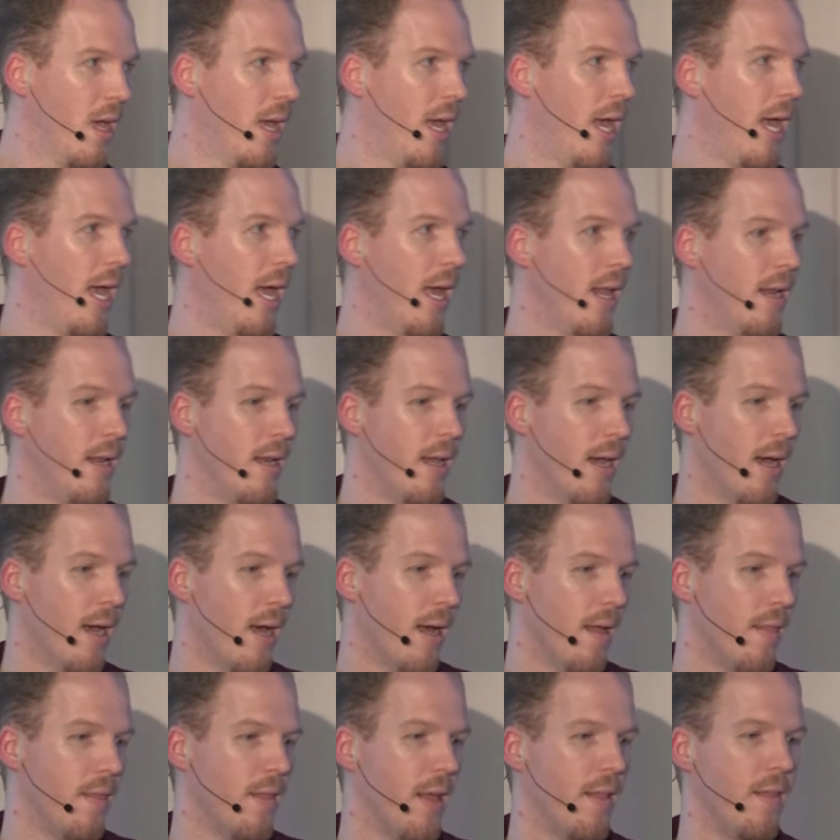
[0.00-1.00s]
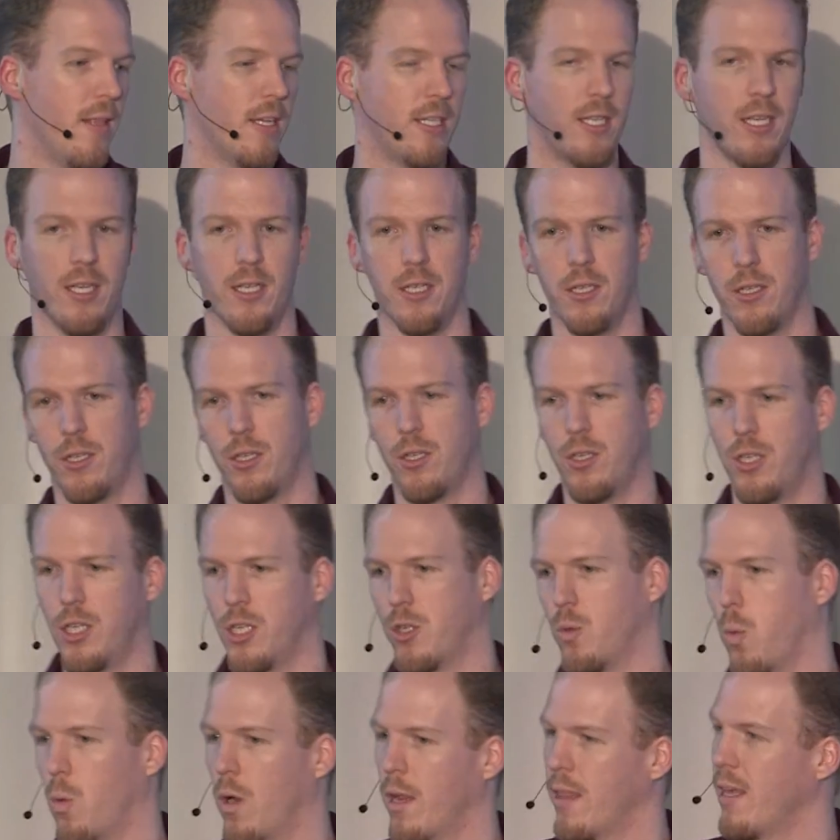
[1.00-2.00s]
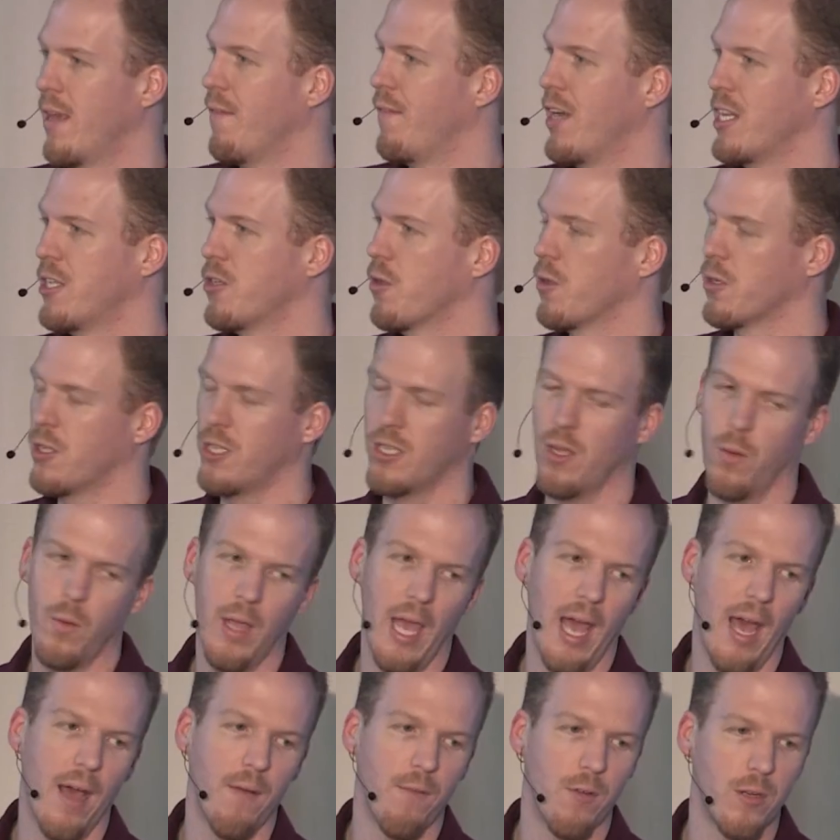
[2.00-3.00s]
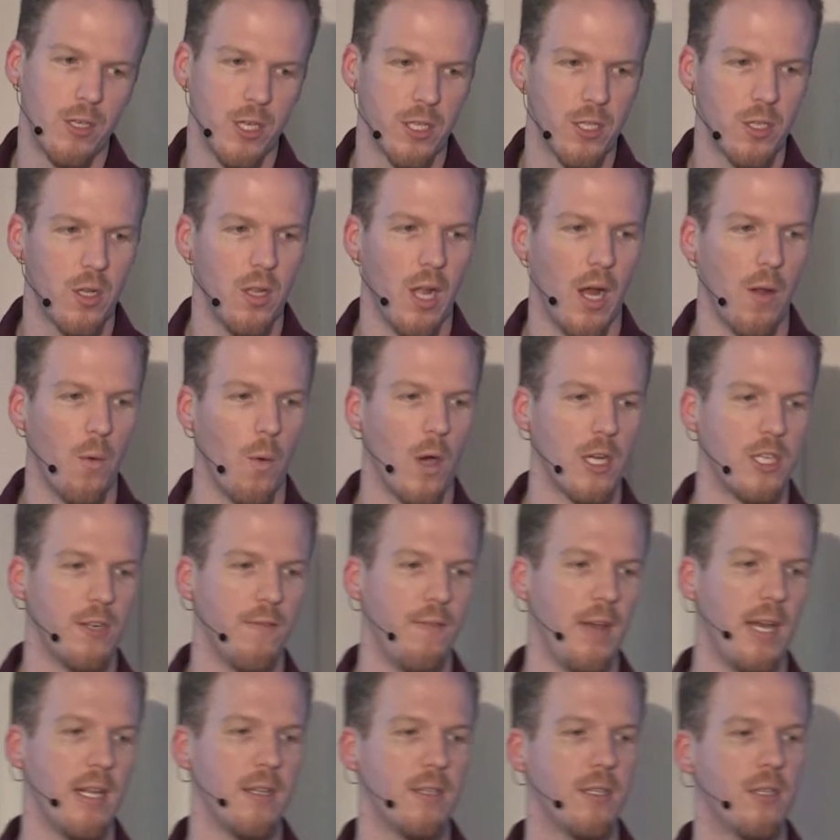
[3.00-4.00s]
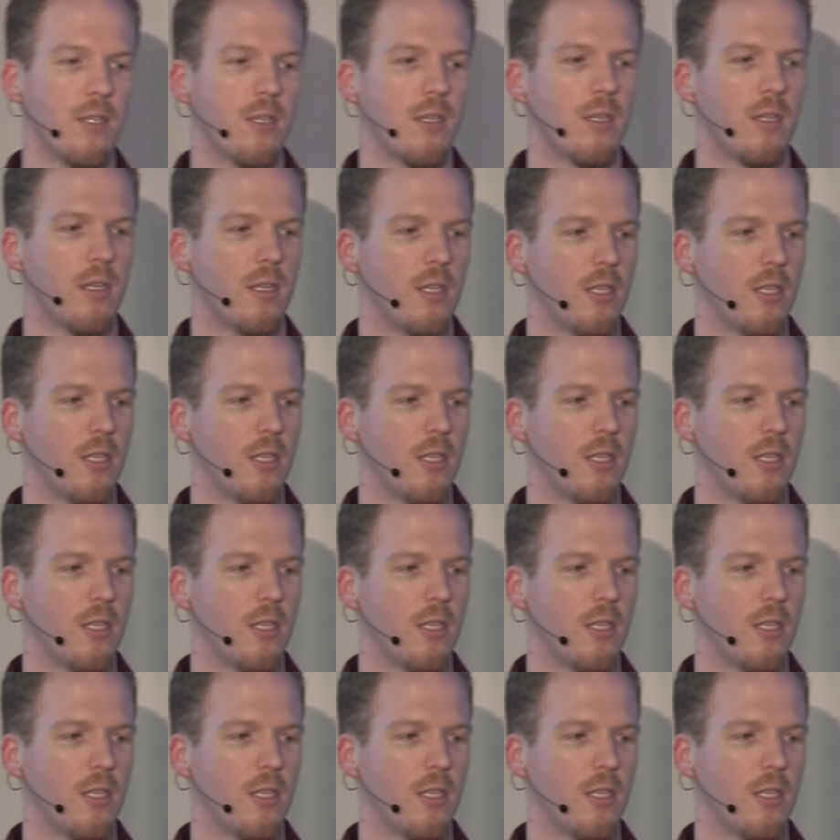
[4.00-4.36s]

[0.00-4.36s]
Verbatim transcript: And uh, then this is just one of the event sources that we have, which is CloudWatch events.